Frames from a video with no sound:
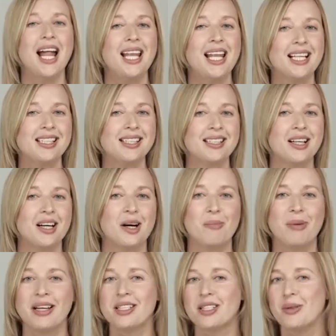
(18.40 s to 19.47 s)
Let's start
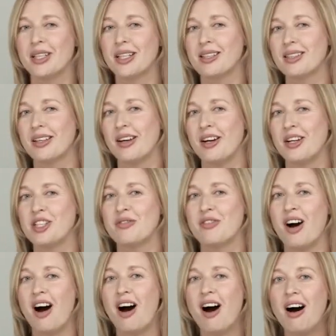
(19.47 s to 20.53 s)
by doing a search
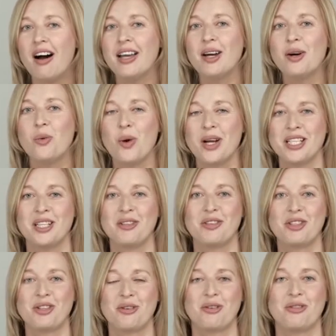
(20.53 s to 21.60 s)
for hire wedding
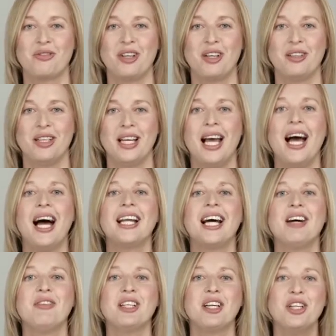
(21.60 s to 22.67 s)
photographer and
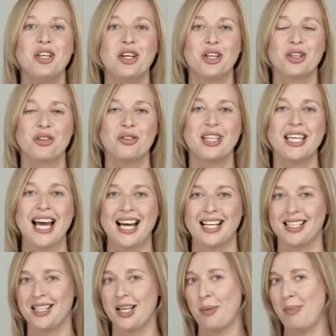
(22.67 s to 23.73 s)
having a look through the
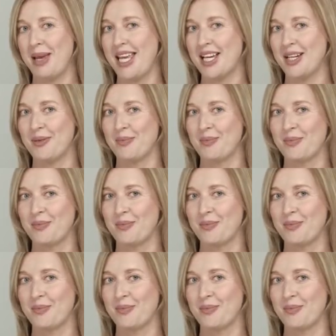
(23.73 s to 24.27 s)
ads that appear.